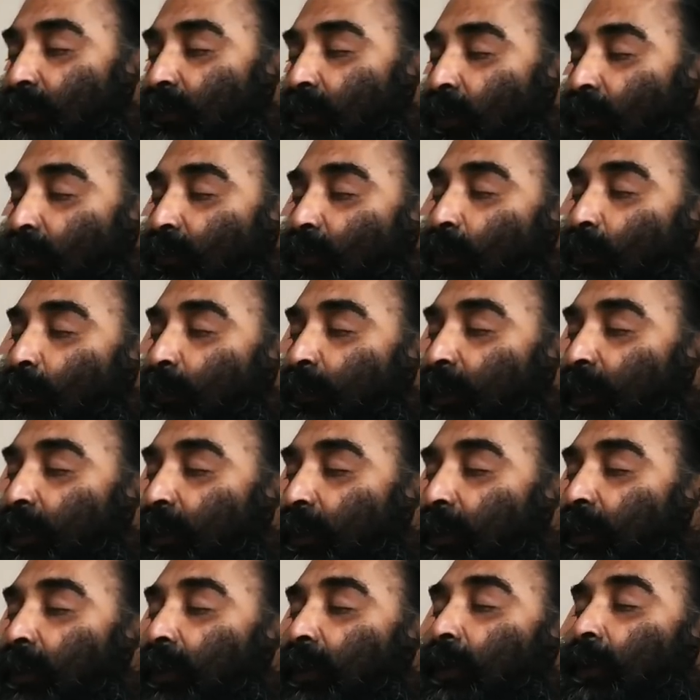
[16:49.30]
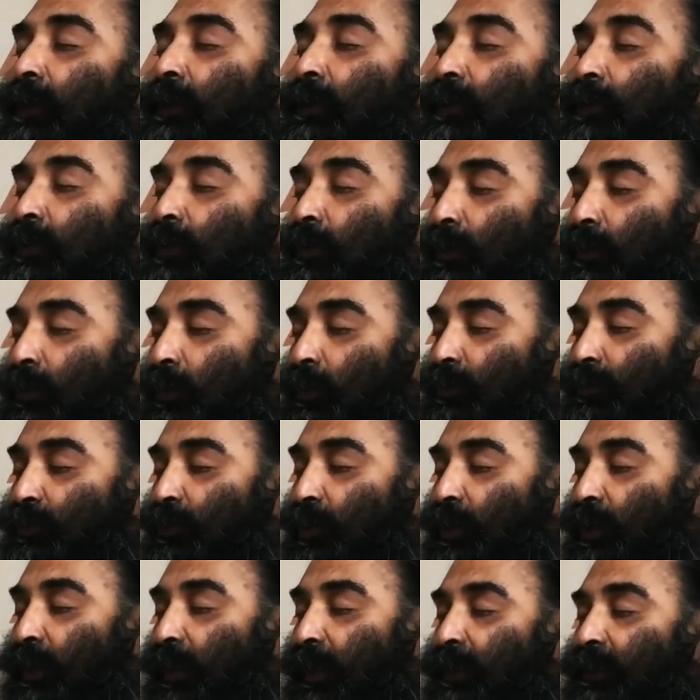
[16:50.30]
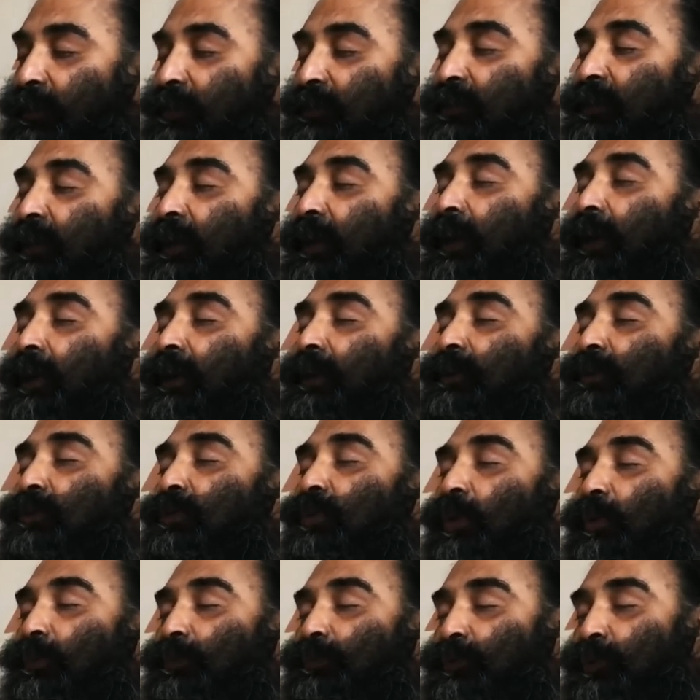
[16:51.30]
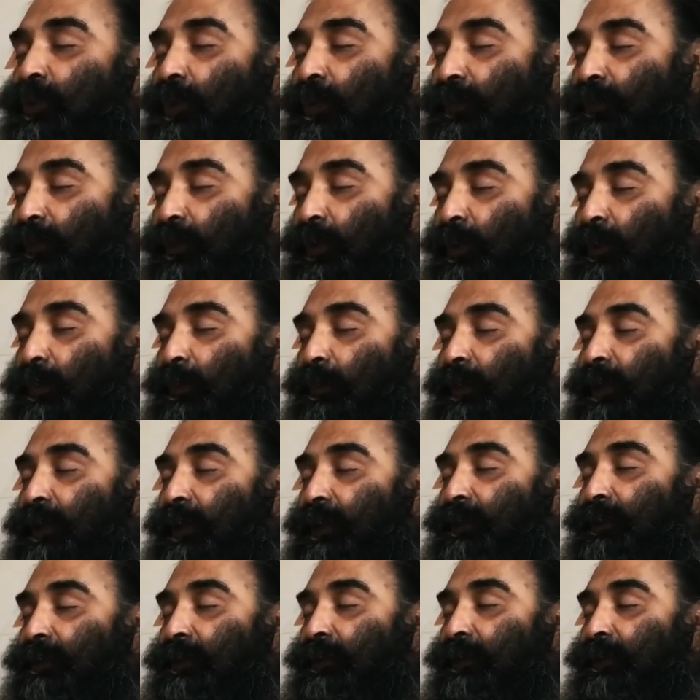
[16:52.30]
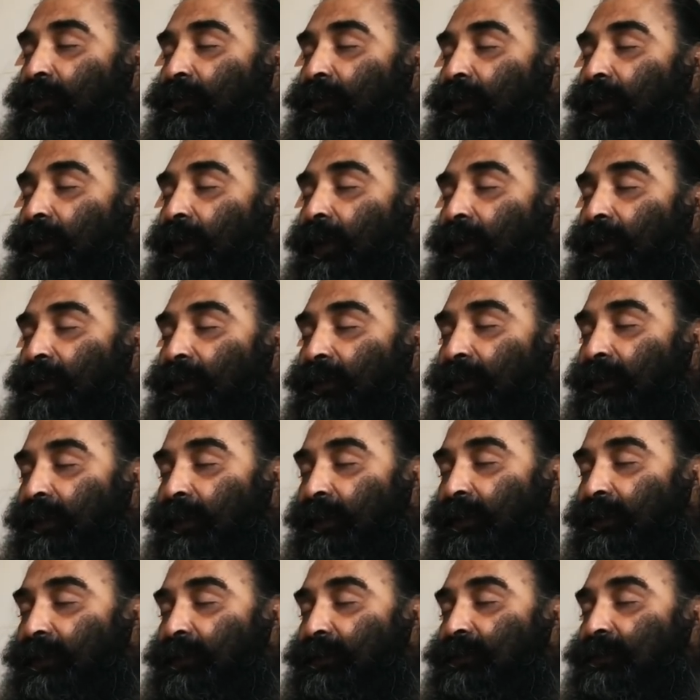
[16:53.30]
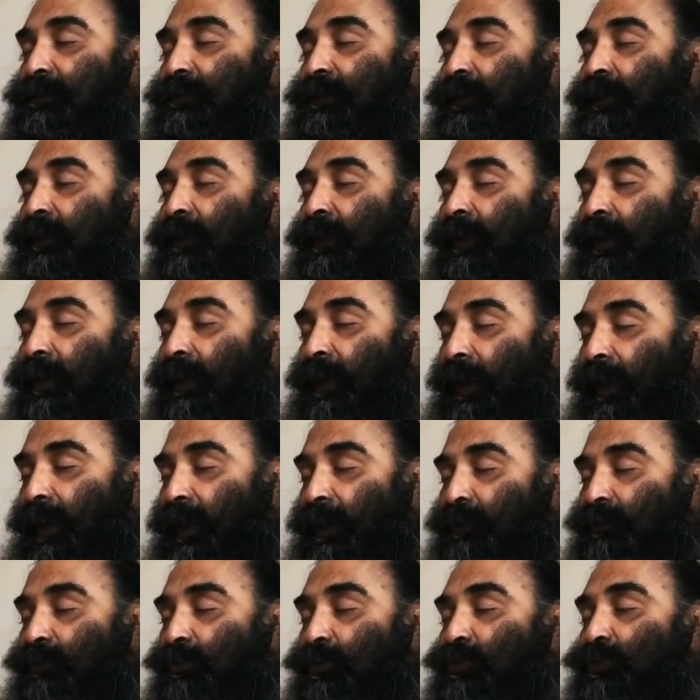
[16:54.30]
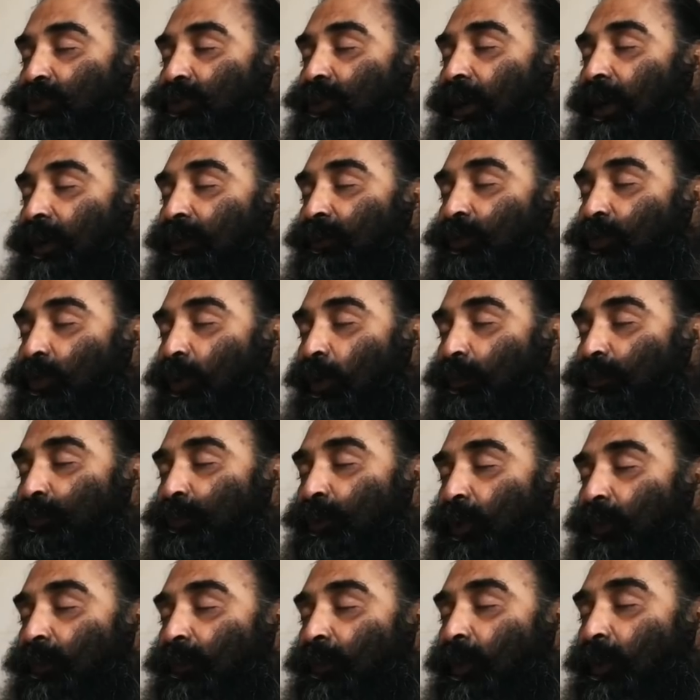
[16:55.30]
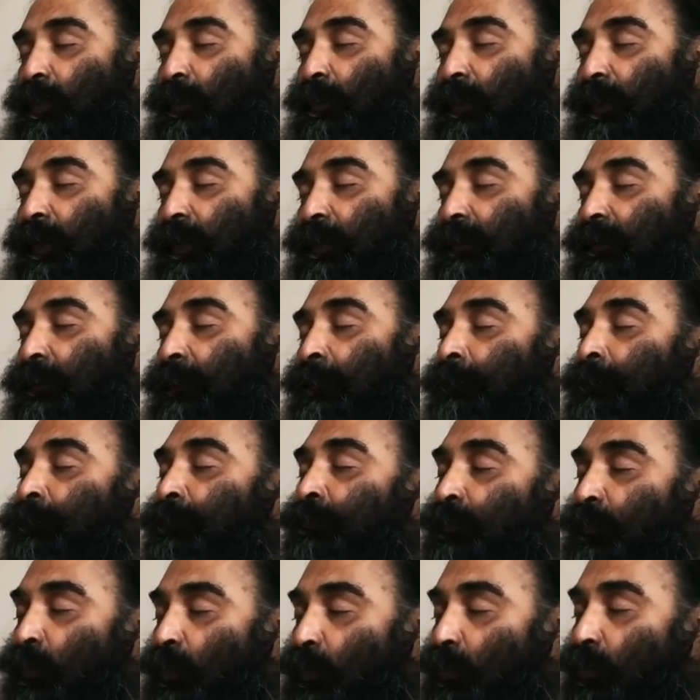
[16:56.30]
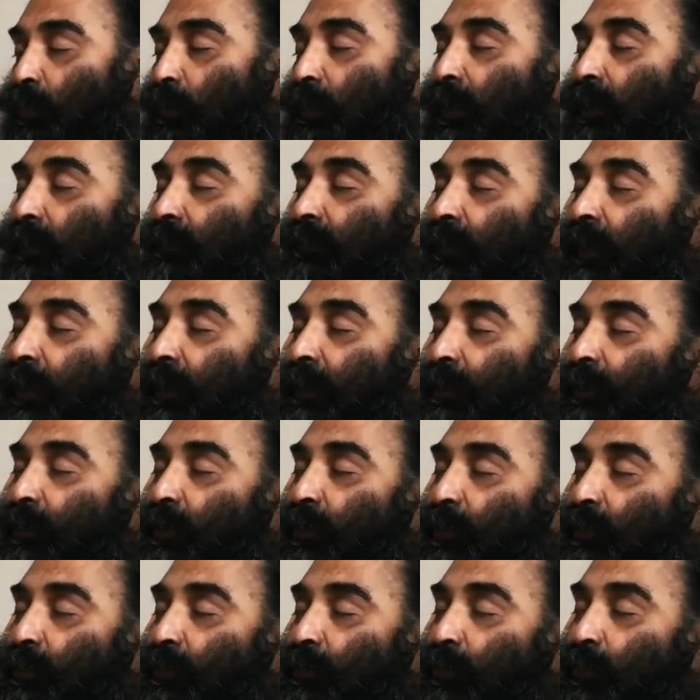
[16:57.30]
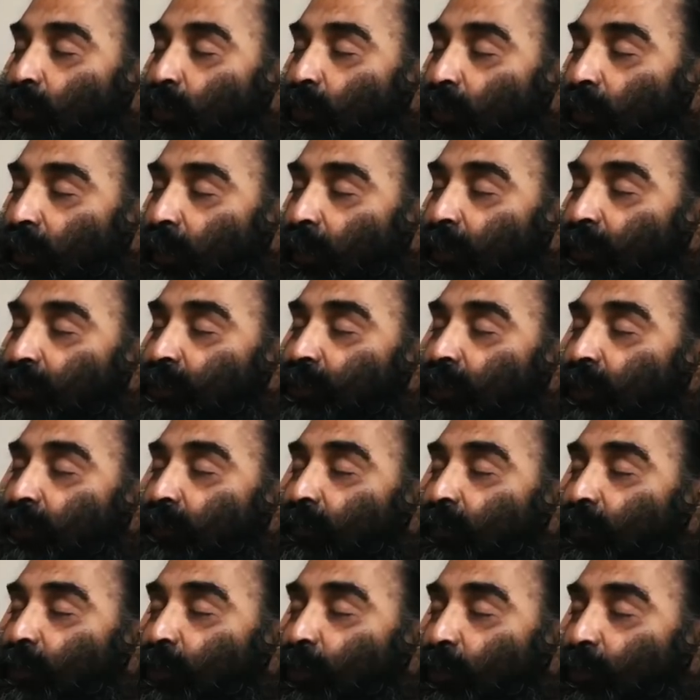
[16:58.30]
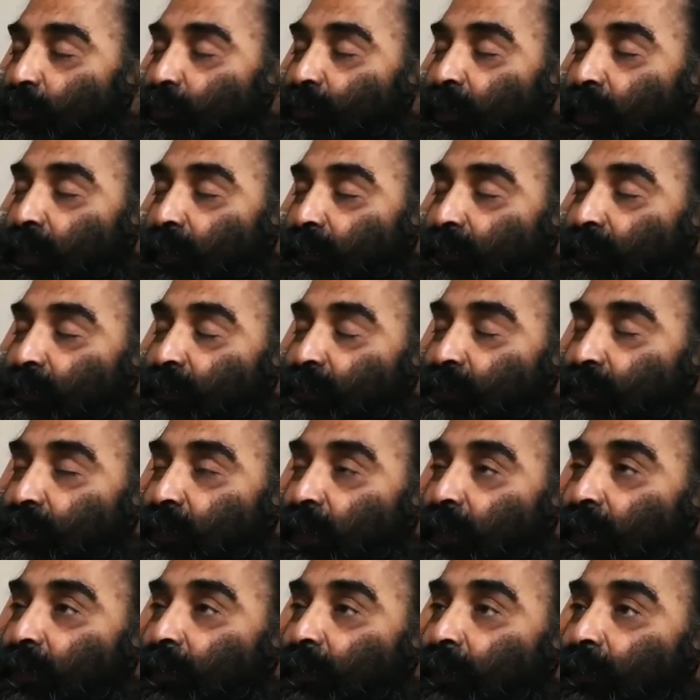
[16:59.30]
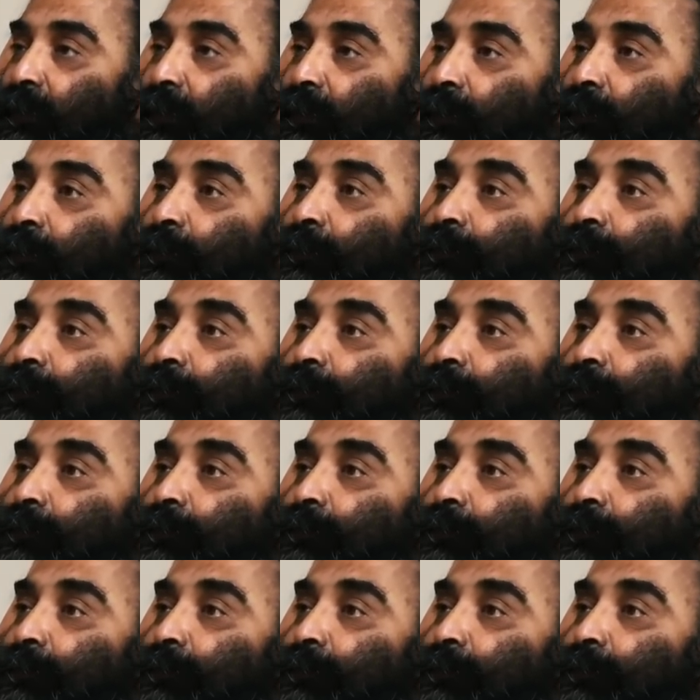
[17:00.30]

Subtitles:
for a few minutes, you close your eyes and you observe your breath. At least as you start to observe your breath, you can find your true relation with yourself inside.